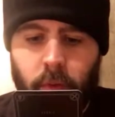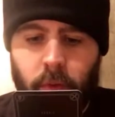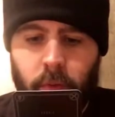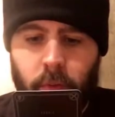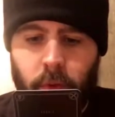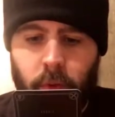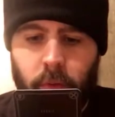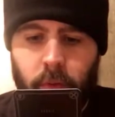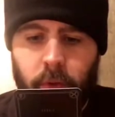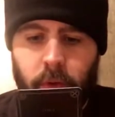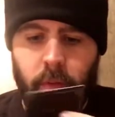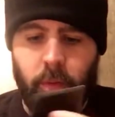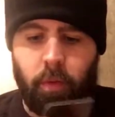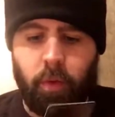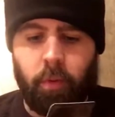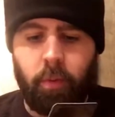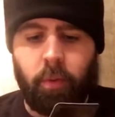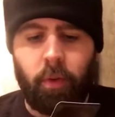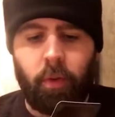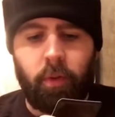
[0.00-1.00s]
I,
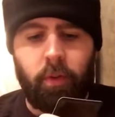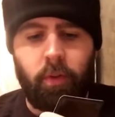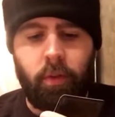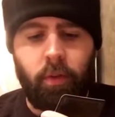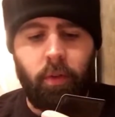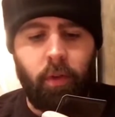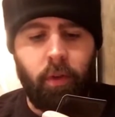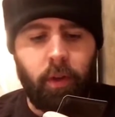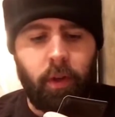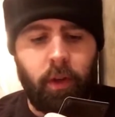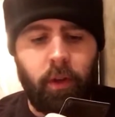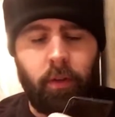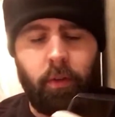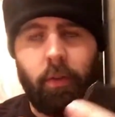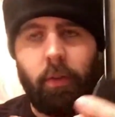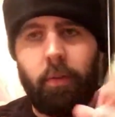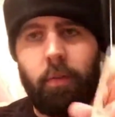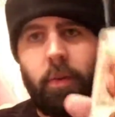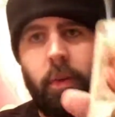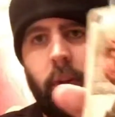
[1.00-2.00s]
World War II looking. So
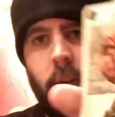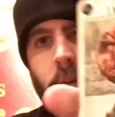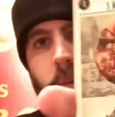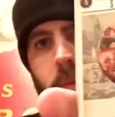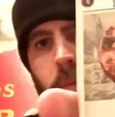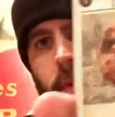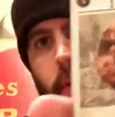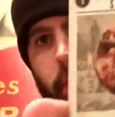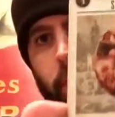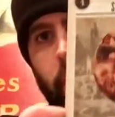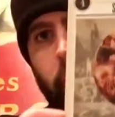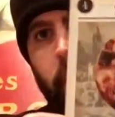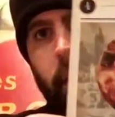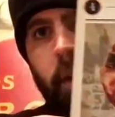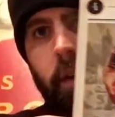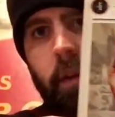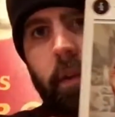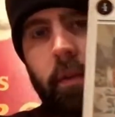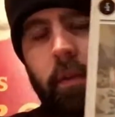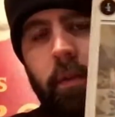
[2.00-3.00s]
it's pretty
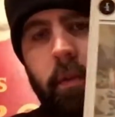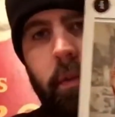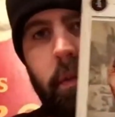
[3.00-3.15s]
wicked